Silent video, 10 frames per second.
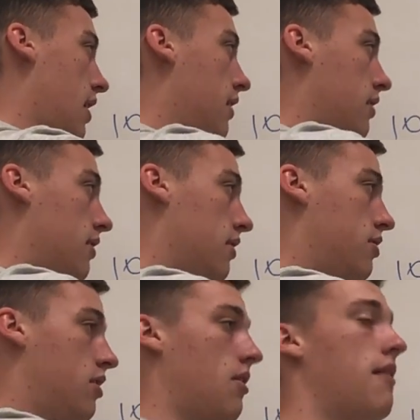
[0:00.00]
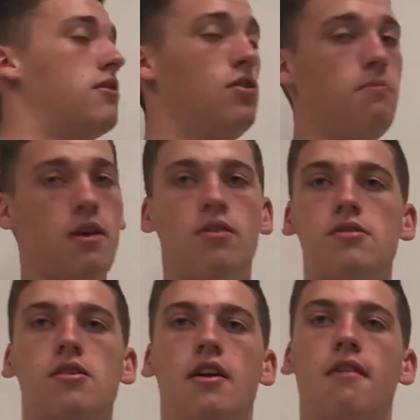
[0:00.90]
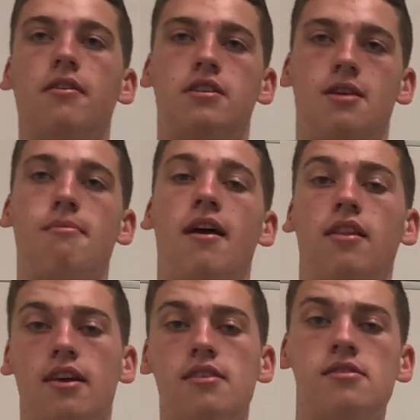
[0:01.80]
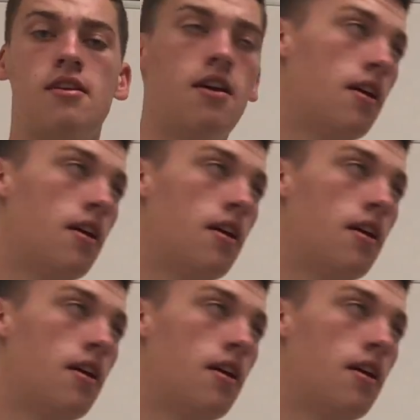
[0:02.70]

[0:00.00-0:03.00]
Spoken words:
and you have two middles on every team at least,